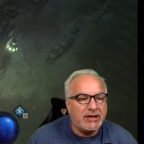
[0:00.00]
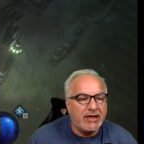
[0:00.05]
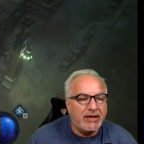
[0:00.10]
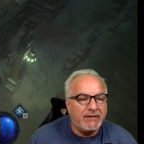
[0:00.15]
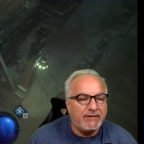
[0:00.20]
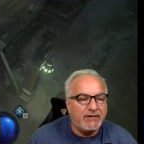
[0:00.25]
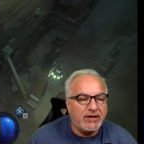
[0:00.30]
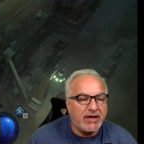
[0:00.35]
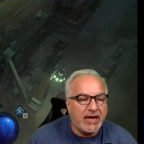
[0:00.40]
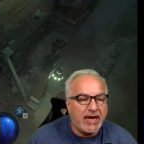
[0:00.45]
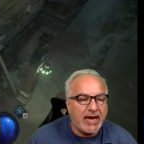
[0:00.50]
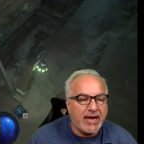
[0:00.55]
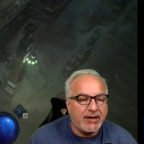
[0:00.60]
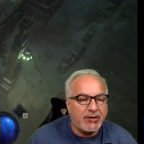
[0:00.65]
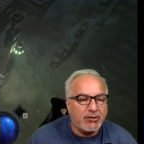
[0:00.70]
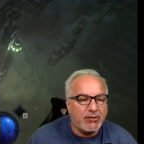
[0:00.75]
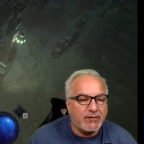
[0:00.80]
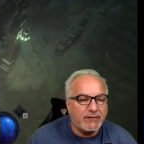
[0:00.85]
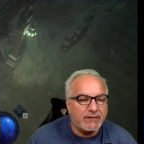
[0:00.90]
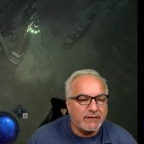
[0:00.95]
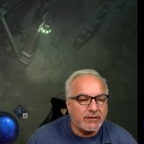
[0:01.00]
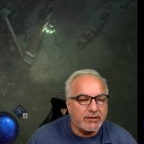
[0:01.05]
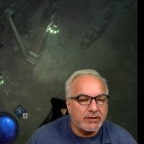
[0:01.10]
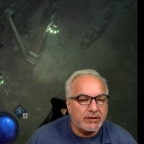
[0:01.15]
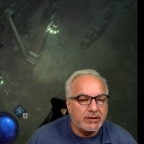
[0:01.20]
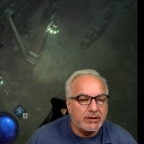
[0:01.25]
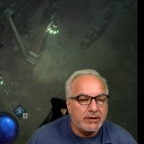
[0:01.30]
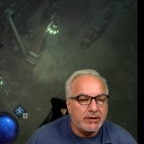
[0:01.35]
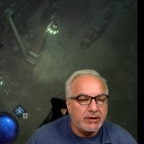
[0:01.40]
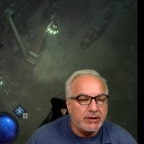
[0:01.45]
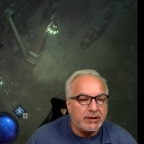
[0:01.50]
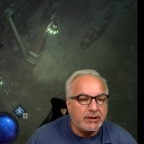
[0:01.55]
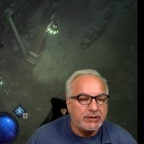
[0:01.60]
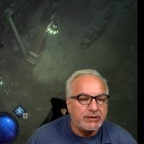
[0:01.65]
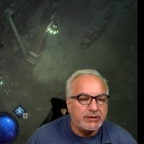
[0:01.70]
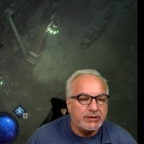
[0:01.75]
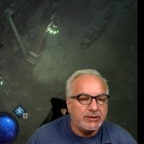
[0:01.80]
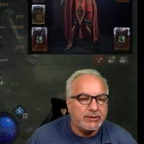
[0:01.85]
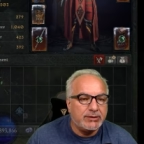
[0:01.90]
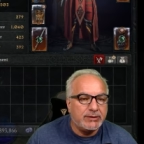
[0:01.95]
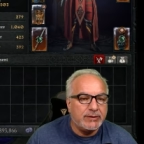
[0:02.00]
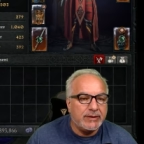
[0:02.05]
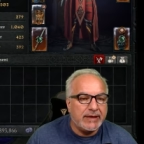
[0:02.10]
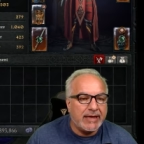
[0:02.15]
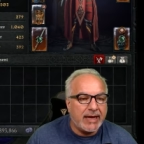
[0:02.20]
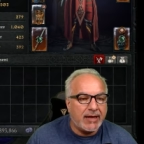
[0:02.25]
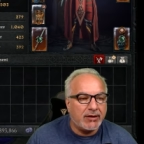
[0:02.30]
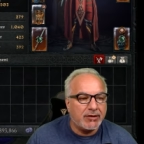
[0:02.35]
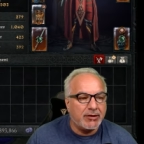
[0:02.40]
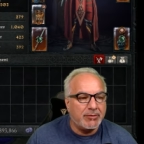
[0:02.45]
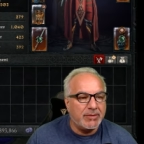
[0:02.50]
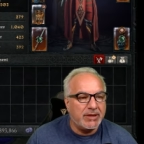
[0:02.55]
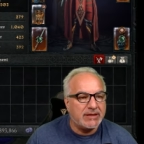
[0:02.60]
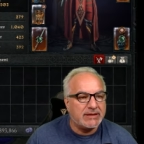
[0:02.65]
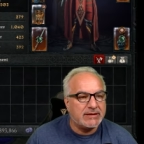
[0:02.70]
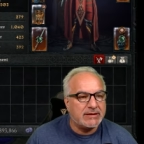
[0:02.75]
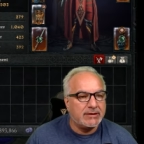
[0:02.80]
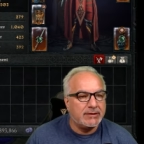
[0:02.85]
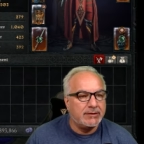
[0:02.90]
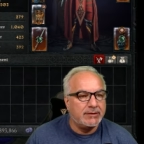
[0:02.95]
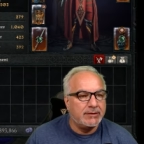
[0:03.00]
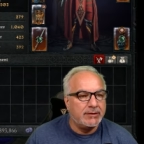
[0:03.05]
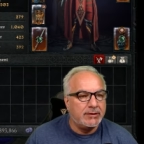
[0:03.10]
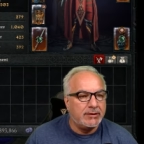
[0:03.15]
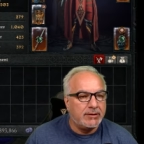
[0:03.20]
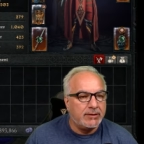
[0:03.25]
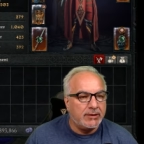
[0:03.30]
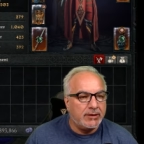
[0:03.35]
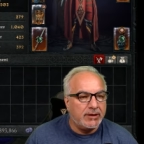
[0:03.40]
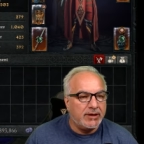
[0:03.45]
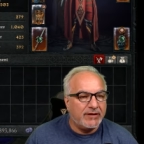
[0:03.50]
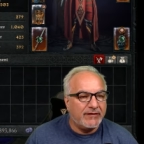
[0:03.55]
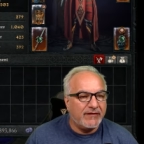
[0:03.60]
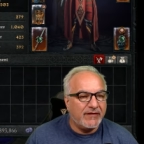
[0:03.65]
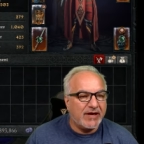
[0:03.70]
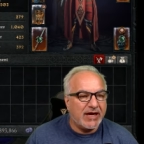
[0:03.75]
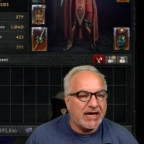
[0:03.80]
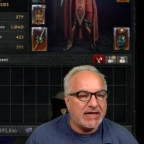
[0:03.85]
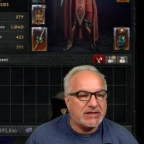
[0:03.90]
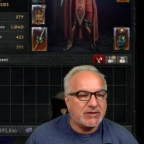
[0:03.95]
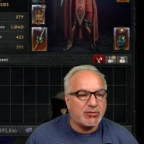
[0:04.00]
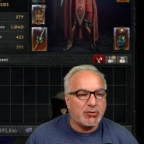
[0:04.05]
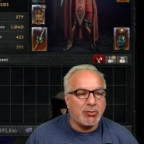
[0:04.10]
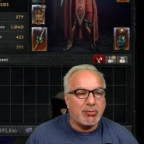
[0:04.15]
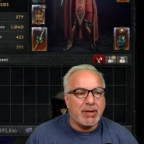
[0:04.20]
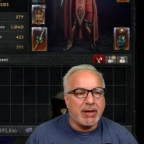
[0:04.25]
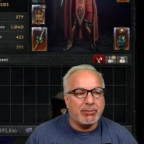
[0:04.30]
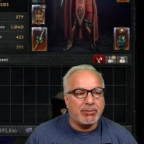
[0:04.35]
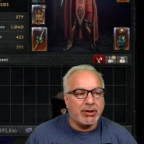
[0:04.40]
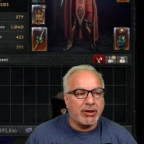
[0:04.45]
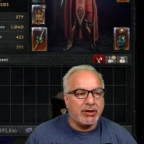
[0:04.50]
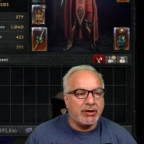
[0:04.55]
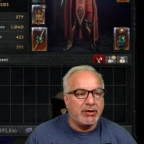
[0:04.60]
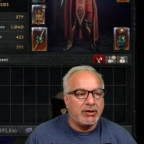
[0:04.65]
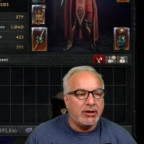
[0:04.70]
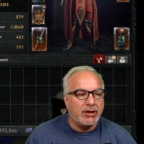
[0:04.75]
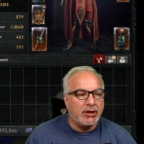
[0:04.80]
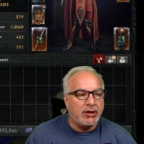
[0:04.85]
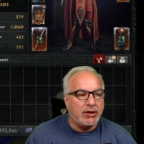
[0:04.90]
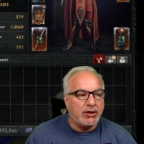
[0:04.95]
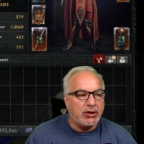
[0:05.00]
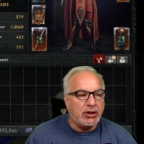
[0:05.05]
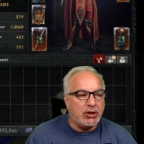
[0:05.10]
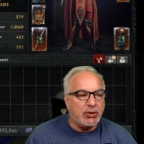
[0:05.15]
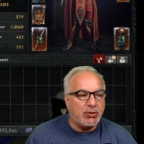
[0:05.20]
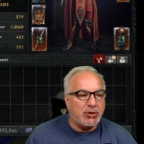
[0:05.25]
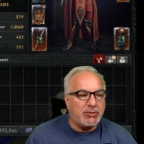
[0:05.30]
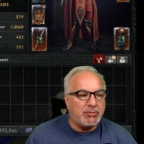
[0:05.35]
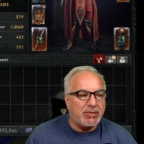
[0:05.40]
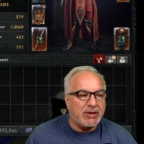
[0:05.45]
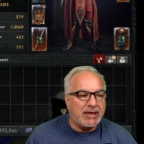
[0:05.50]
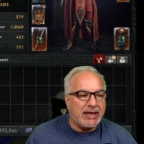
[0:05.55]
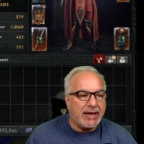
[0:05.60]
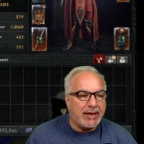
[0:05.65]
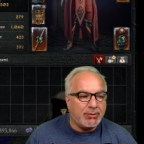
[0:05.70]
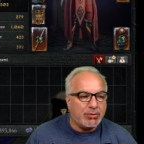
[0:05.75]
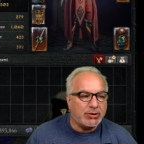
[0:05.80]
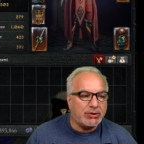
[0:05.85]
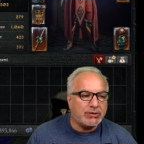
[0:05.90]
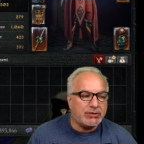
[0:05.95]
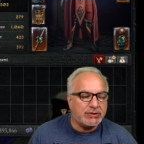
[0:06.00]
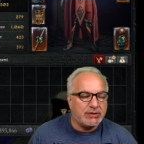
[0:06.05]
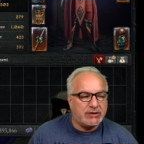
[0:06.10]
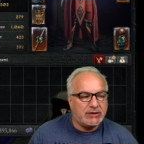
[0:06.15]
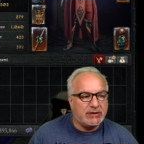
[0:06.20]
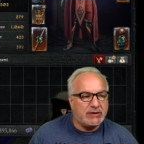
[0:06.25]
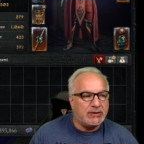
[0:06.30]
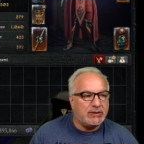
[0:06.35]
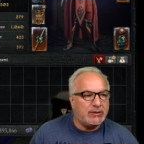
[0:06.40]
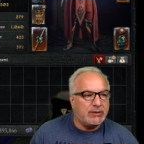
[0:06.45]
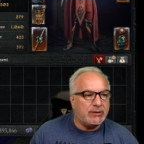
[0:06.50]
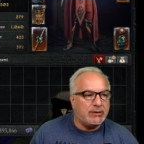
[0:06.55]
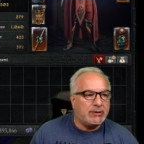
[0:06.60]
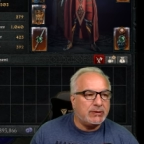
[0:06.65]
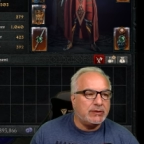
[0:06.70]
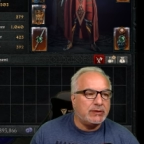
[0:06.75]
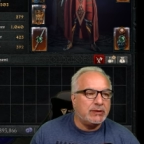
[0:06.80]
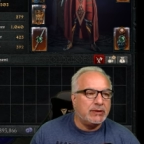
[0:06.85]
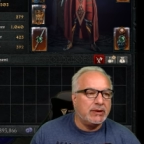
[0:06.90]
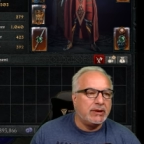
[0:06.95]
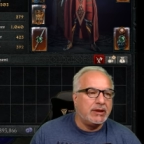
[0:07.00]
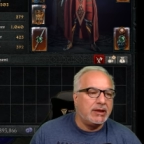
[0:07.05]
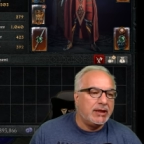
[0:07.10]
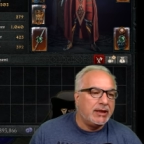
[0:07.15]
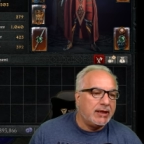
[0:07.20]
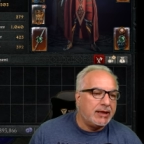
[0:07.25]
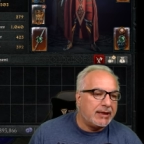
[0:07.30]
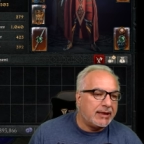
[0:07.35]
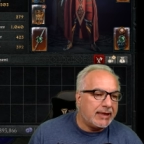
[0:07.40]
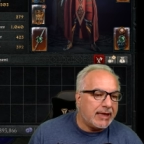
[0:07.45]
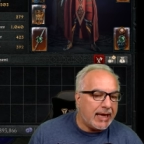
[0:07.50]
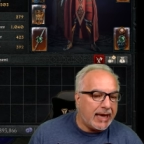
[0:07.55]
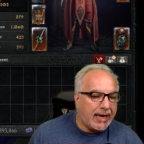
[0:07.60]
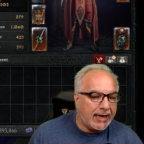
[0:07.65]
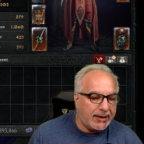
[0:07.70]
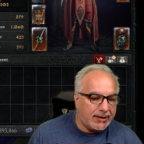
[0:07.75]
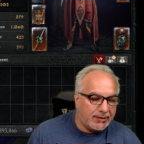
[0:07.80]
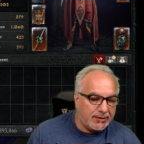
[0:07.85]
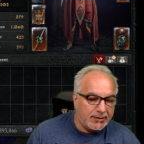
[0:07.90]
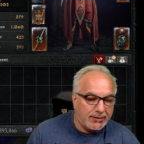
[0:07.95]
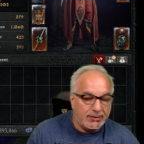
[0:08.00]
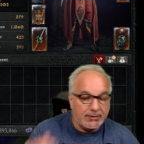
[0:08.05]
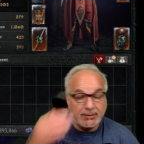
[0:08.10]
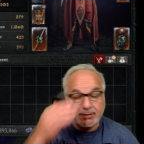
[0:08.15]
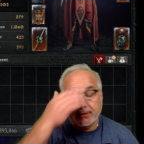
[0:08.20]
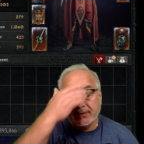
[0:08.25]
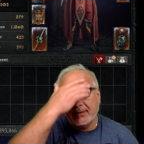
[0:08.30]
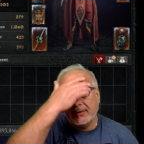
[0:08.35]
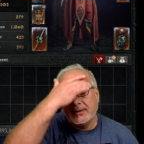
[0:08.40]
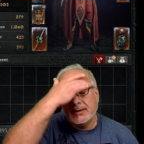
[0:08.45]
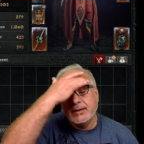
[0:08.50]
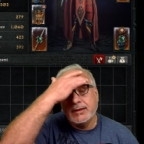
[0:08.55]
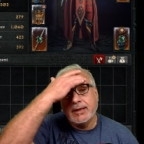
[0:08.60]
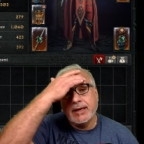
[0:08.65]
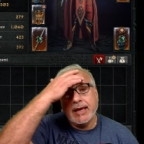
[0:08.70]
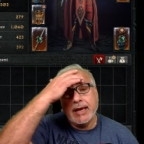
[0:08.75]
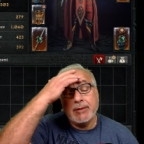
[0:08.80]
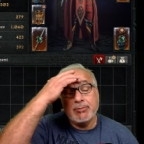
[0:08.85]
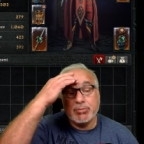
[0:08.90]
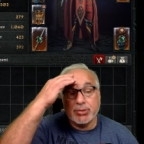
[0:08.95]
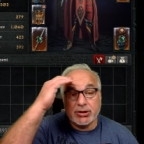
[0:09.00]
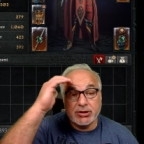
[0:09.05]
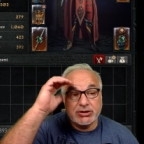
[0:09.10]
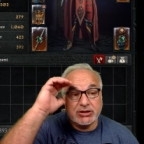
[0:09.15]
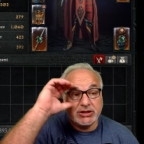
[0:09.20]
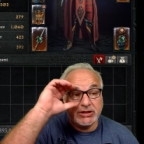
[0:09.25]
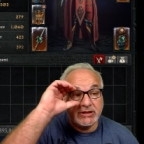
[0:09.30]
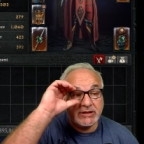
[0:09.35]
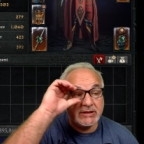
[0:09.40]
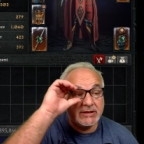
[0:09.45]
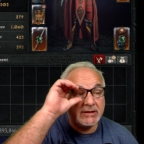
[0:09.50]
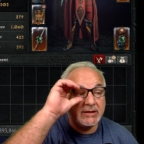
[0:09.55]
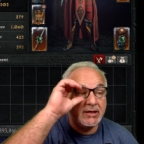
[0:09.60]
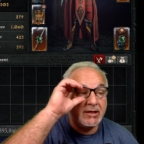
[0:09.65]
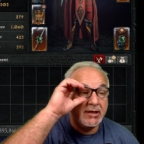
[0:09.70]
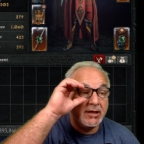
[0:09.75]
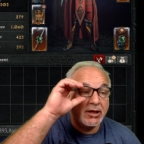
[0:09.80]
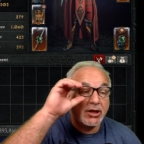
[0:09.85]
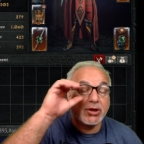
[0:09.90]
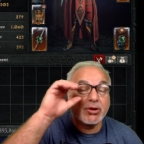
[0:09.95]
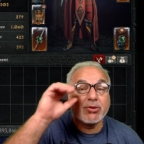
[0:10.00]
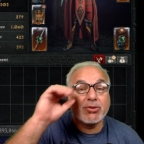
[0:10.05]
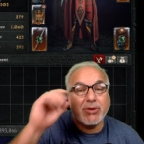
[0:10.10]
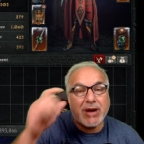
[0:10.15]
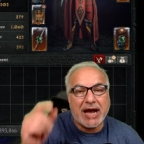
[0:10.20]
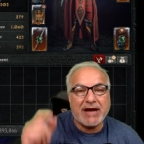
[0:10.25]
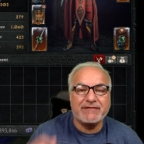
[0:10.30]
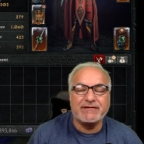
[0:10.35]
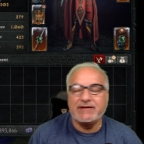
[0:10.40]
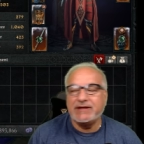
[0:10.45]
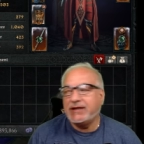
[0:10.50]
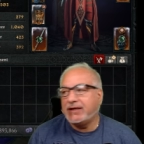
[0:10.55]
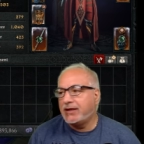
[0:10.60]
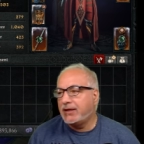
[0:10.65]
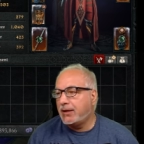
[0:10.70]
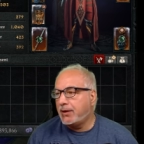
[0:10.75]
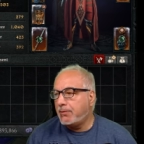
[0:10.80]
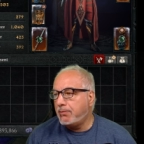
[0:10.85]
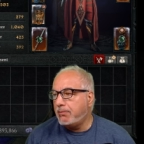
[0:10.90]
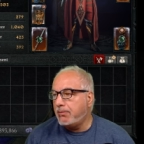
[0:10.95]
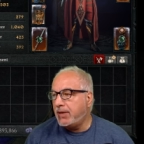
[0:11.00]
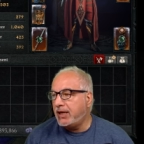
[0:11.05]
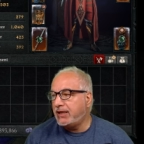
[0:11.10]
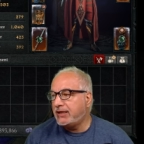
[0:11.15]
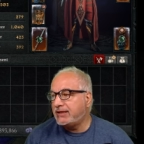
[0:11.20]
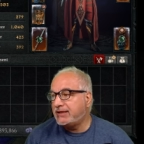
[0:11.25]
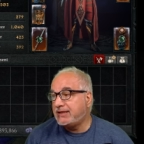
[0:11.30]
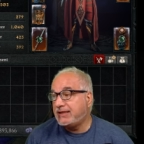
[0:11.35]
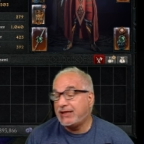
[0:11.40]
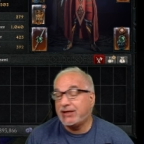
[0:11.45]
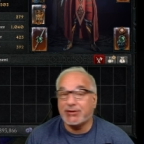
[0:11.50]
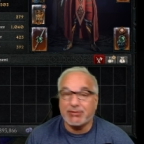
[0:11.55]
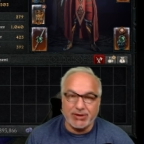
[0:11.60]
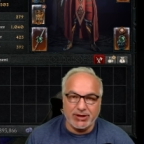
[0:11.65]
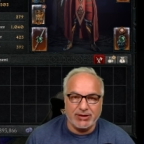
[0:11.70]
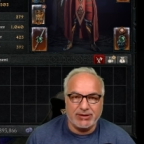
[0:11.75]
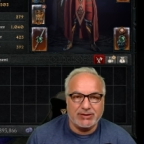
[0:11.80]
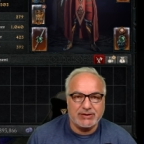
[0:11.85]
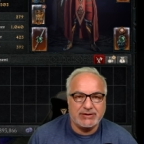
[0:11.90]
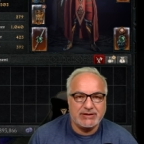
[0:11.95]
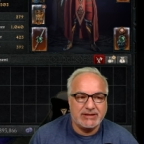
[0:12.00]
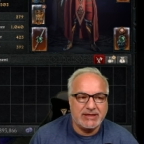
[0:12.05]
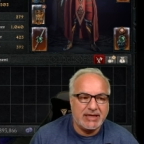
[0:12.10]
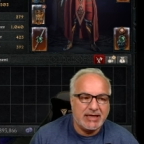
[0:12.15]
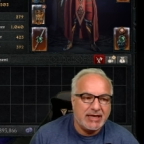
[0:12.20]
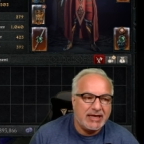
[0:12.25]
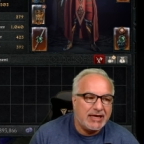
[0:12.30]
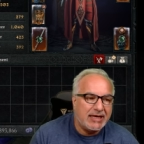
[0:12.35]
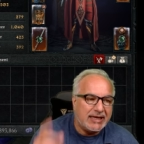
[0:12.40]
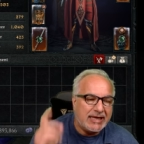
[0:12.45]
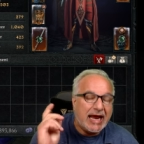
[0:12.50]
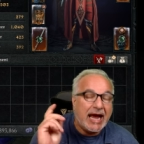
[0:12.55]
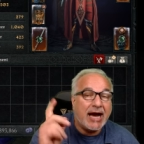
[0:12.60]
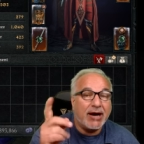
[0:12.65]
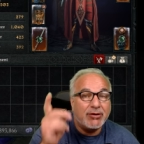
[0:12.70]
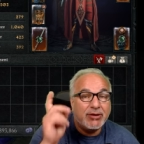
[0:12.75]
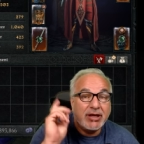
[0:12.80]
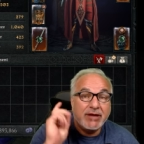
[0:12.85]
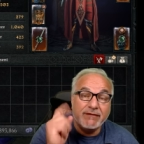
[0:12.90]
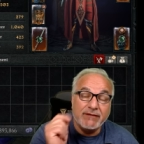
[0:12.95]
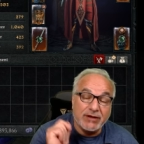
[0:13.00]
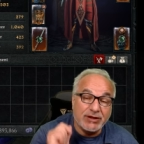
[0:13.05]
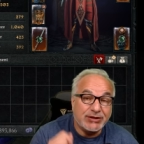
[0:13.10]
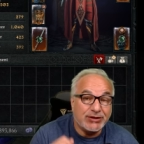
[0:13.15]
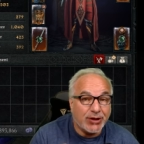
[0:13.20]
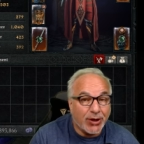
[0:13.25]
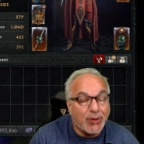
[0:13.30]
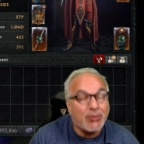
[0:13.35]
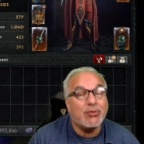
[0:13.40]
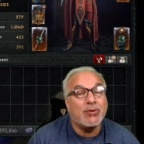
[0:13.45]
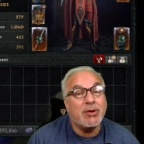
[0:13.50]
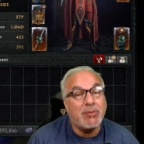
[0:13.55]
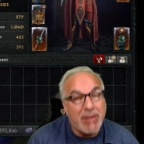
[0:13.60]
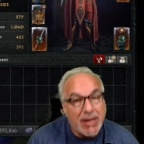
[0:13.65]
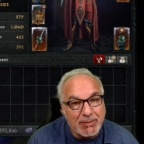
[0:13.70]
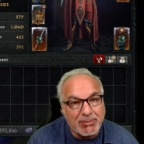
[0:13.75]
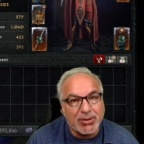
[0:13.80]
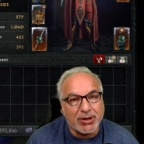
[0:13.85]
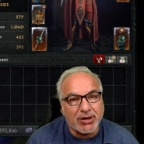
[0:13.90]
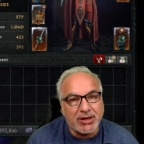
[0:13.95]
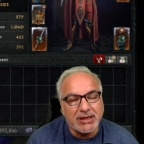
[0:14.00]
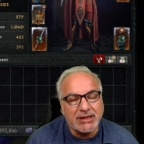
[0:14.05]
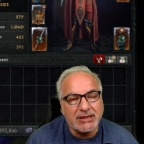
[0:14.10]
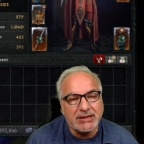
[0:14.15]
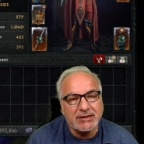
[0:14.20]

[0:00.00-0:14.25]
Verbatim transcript: if you head over to The Alchemist, do you guys remember, you would be able to get and purchase crafting materials. Now, if you don't remember,